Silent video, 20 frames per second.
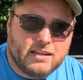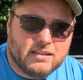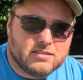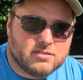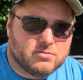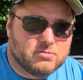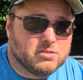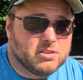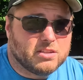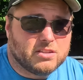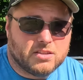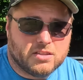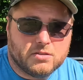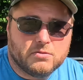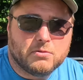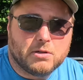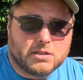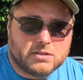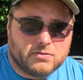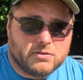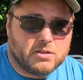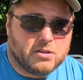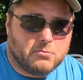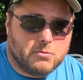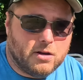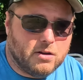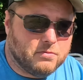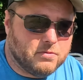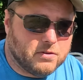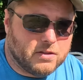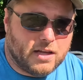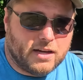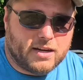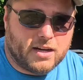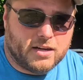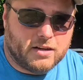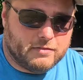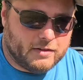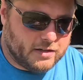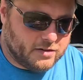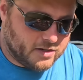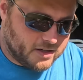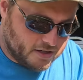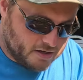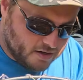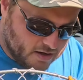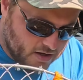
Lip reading: It's really good. It works really well for that kind of area.